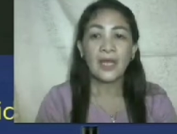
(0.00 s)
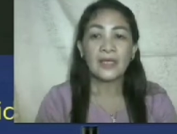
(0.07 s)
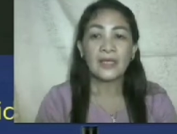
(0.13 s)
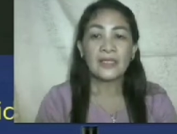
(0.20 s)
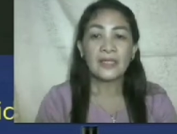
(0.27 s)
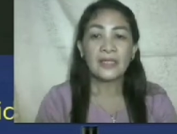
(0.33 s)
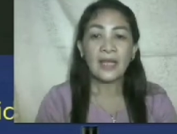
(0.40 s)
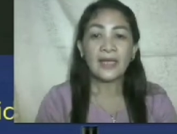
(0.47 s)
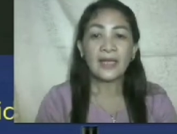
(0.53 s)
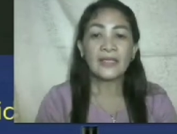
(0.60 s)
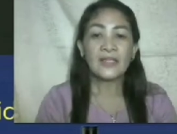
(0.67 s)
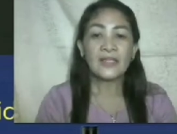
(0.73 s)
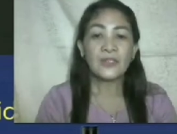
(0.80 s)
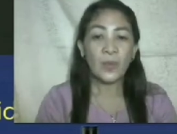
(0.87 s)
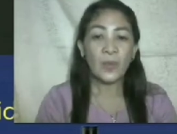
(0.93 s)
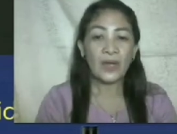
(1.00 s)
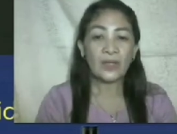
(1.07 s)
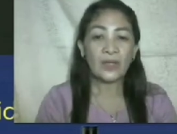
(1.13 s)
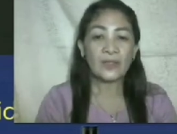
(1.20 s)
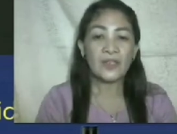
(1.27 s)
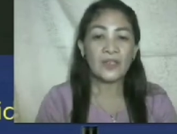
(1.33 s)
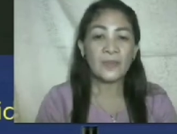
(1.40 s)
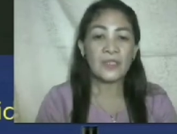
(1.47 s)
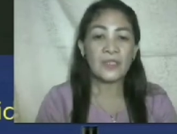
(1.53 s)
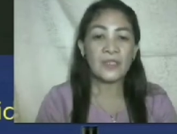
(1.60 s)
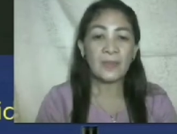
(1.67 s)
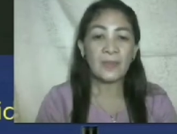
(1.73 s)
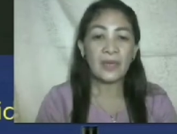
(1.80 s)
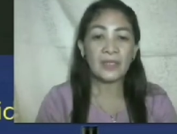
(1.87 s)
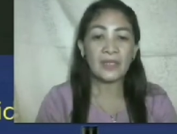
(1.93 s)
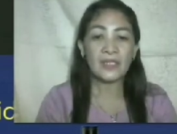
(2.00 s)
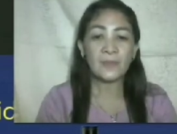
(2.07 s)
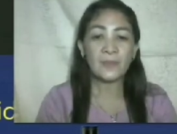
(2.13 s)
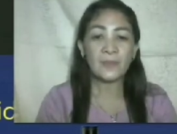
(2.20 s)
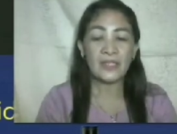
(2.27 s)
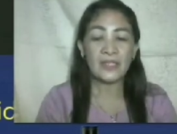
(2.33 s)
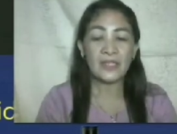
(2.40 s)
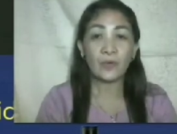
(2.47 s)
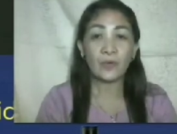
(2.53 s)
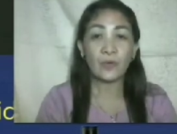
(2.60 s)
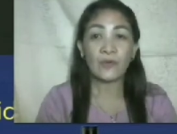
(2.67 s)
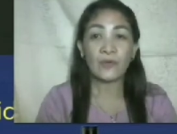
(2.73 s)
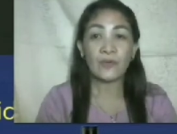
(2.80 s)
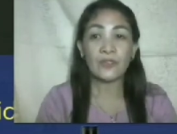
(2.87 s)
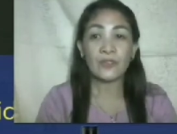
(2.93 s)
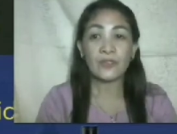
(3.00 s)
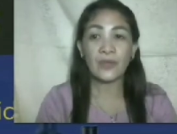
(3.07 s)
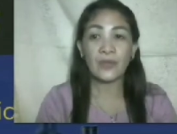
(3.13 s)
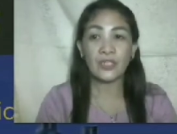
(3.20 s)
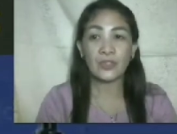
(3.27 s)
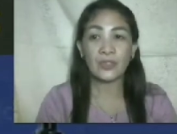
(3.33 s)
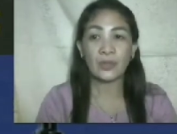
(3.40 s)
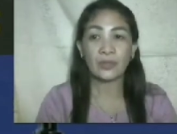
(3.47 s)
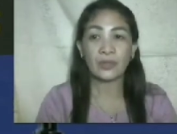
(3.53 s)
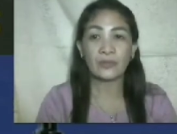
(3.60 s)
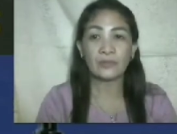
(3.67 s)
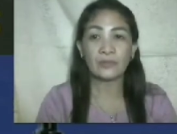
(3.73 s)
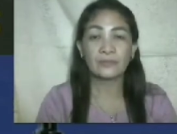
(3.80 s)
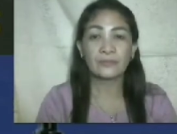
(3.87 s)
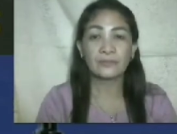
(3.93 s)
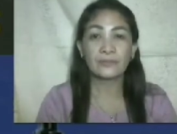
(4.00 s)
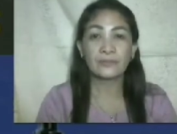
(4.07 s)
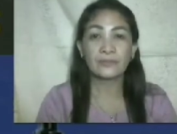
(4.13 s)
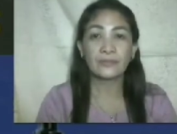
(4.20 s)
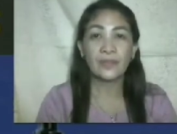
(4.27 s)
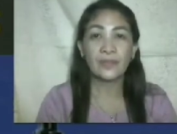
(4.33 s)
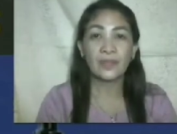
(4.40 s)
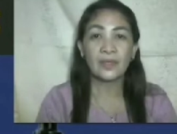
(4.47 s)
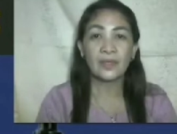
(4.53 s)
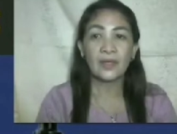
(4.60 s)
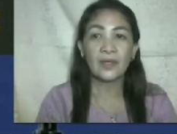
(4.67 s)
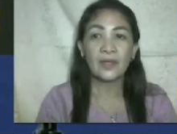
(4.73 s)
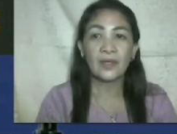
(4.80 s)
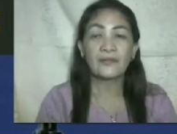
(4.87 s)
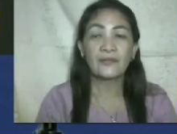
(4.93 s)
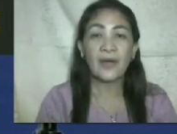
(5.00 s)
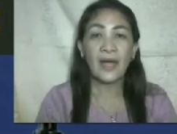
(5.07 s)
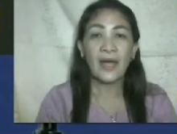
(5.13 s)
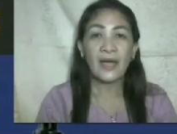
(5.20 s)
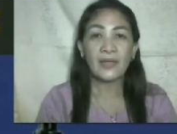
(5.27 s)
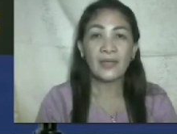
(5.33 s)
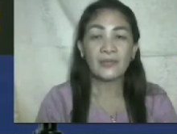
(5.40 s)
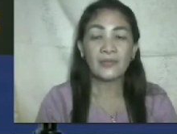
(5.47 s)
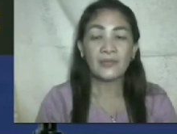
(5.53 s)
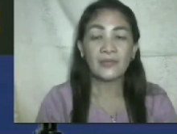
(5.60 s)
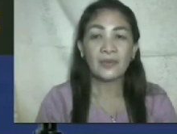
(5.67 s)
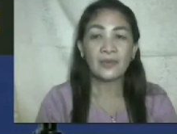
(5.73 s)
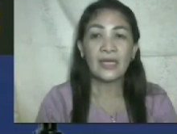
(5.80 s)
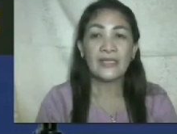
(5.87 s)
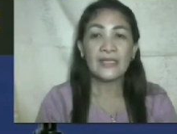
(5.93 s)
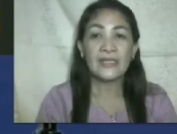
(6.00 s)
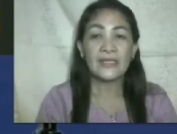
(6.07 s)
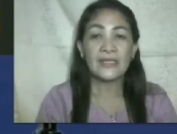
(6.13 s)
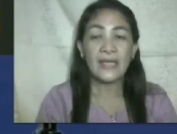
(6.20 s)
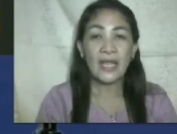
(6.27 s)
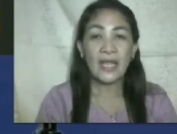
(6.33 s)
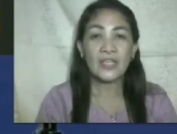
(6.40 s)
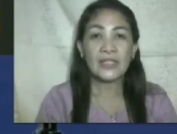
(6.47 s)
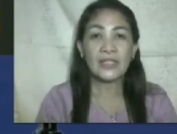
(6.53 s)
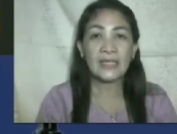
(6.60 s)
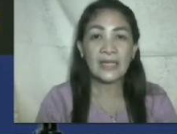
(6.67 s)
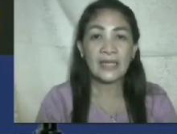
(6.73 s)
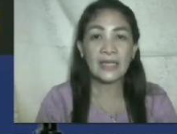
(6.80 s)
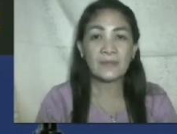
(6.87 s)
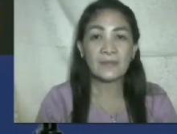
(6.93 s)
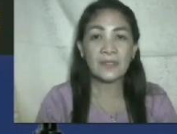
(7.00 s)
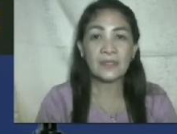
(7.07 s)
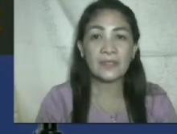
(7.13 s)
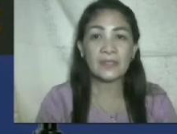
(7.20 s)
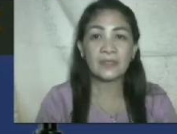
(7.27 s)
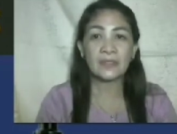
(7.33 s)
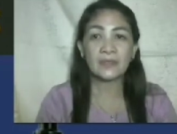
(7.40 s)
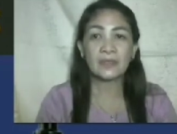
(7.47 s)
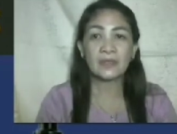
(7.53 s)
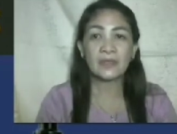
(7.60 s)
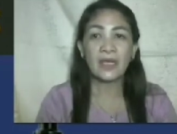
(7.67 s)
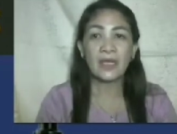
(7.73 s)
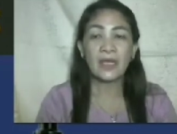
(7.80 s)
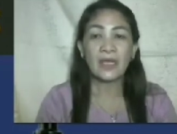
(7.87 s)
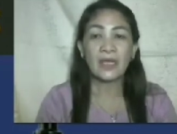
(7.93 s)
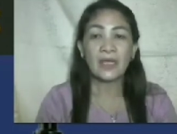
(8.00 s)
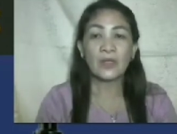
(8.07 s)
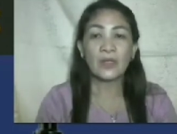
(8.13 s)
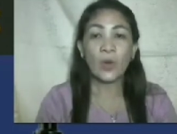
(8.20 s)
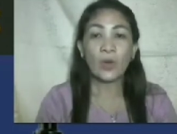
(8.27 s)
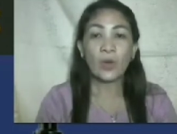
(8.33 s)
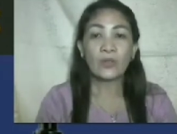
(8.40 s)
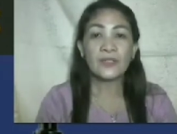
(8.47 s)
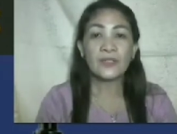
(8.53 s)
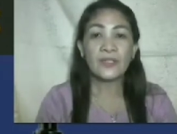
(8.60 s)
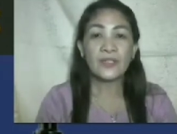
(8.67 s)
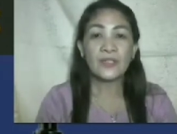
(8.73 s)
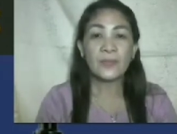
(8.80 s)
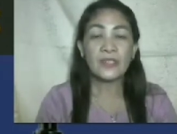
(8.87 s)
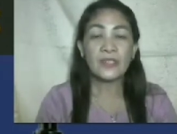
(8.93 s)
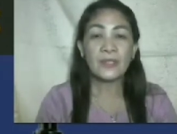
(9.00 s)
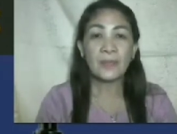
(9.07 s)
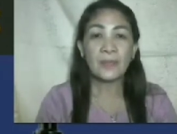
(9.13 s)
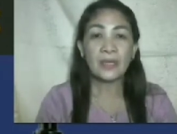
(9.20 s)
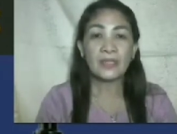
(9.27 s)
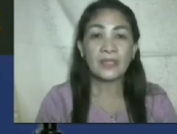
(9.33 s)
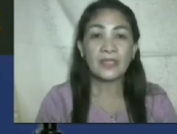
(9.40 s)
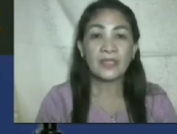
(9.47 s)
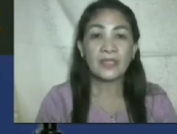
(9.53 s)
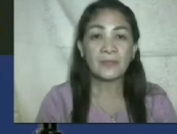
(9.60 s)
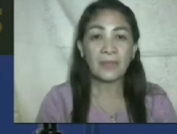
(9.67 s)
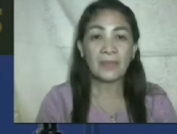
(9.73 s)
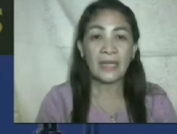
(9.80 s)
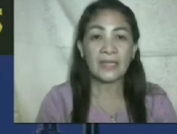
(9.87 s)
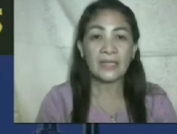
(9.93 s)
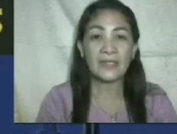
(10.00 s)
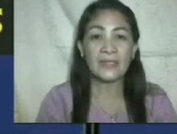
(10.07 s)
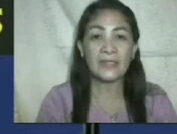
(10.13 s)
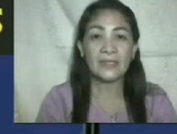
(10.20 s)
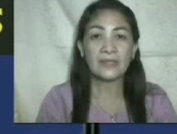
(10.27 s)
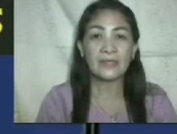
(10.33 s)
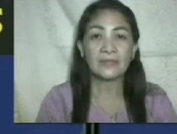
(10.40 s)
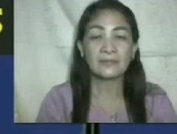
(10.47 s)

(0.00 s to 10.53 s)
Slide is where the specimen is placed for observation. 5. Stage clips. It holds the specimen in place.